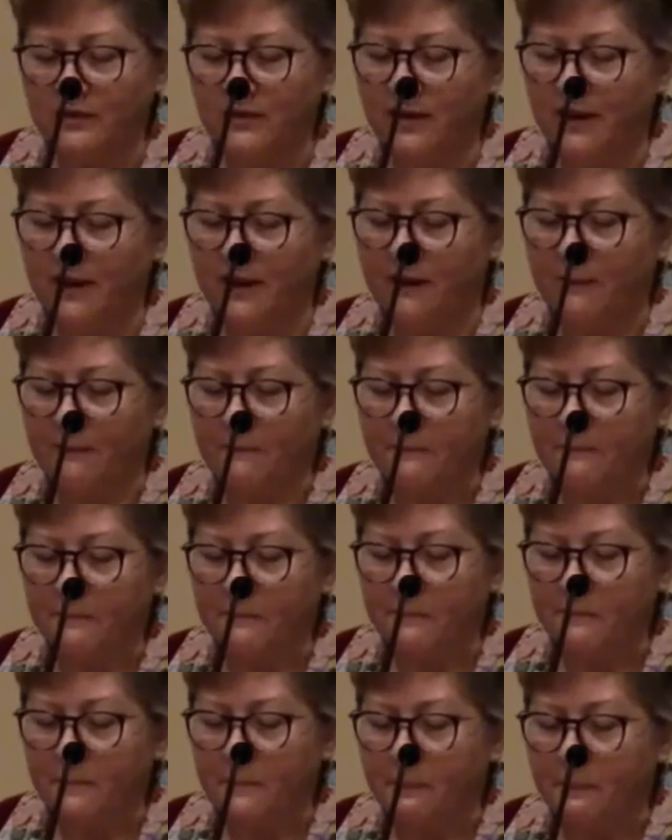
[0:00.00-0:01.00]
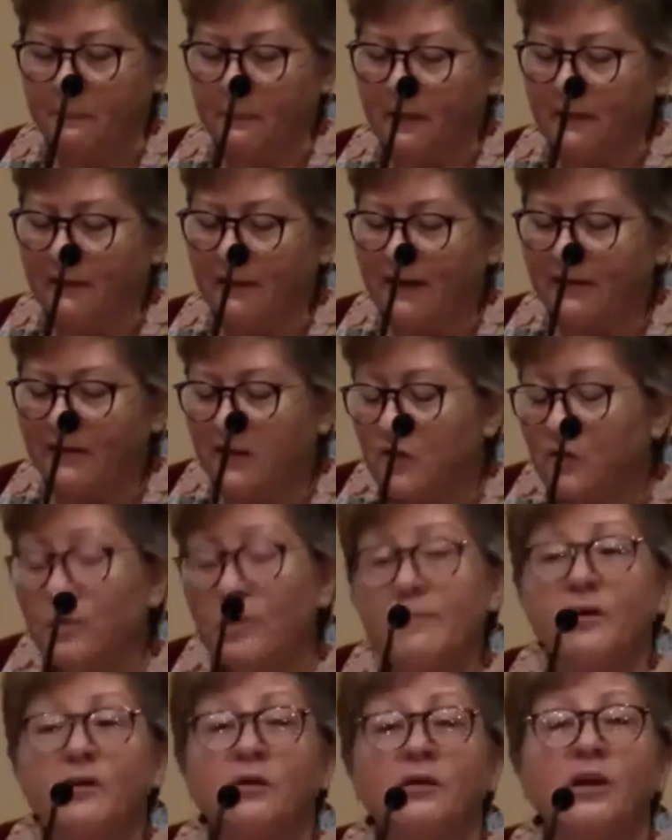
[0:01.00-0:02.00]
then. Like the
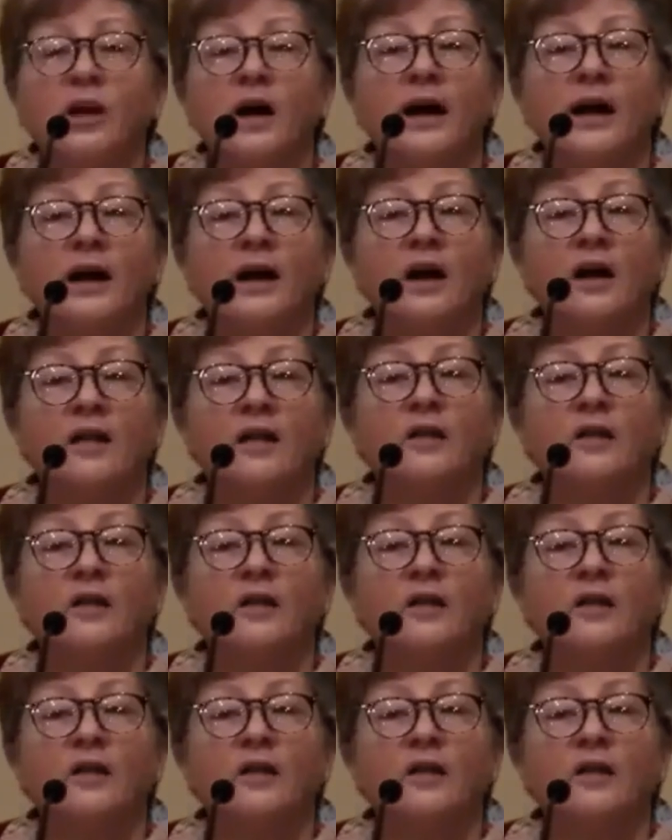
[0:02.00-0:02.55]
swimmer lying on their